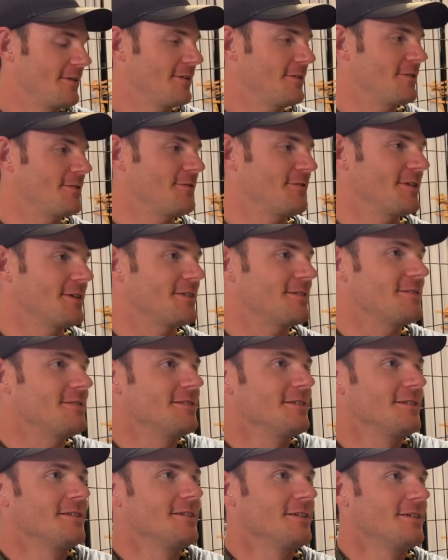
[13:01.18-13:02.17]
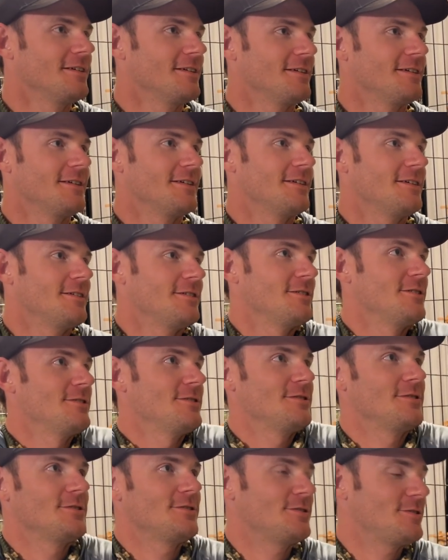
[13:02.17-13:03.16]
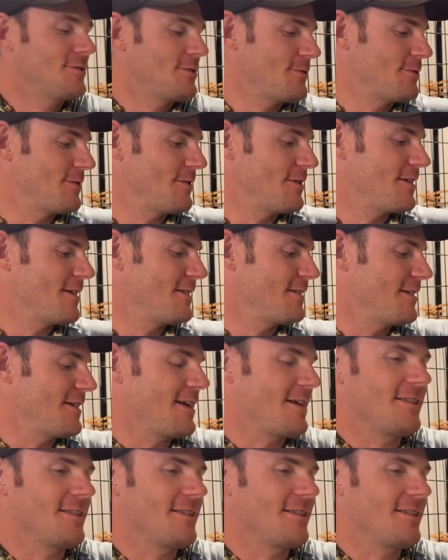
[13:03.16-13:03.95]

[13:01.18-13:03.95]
don't know if I can show that. Your yeah.